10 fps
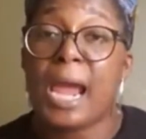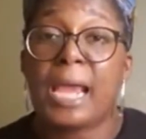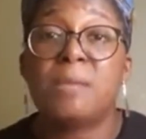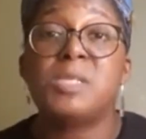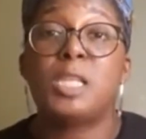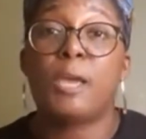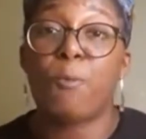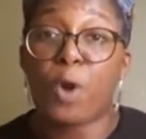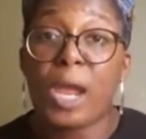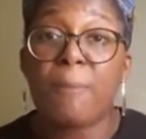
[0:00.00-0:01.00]
items and they
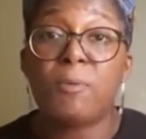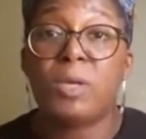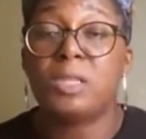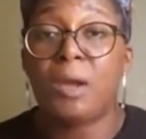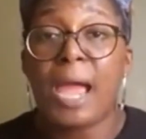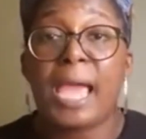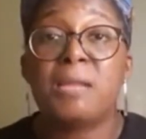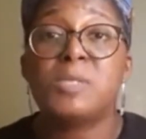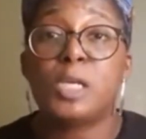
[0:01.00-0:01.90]
were happy with their items,